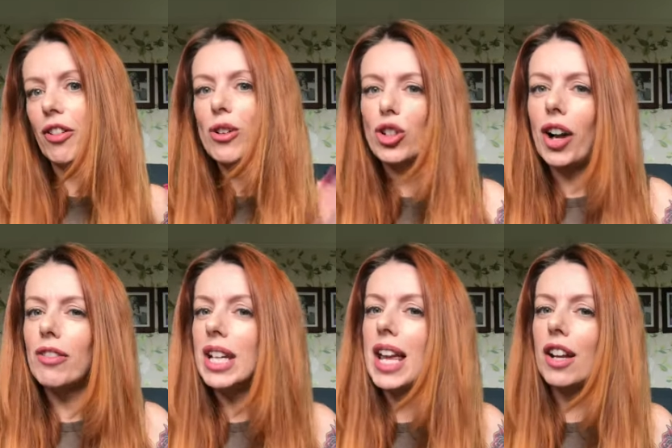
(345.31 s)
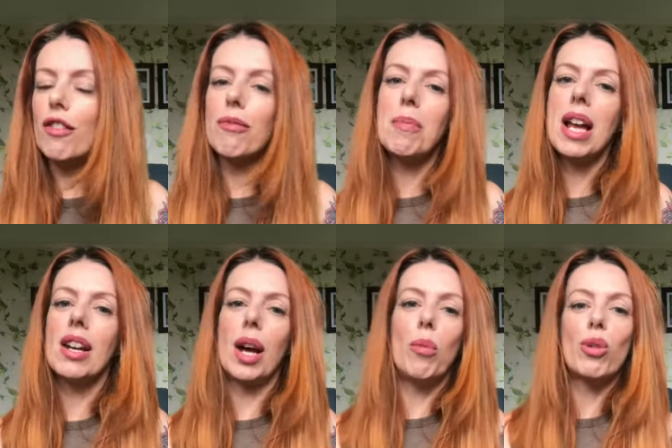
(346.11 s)
photograph taken of me
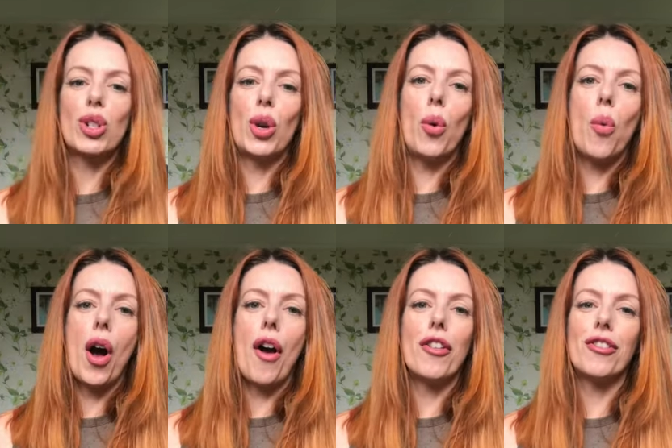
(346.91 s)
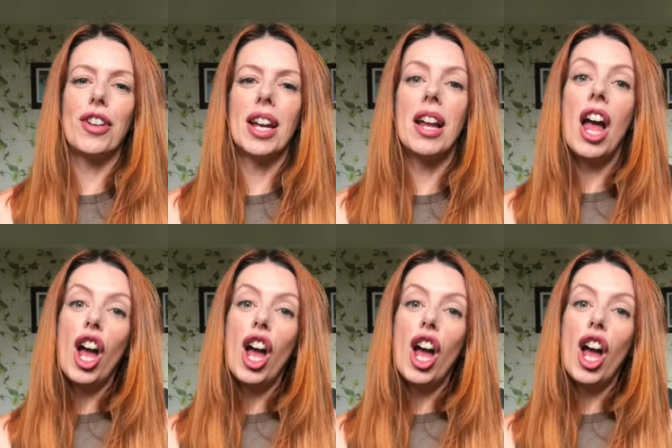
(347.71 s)
and i wasn't aware of it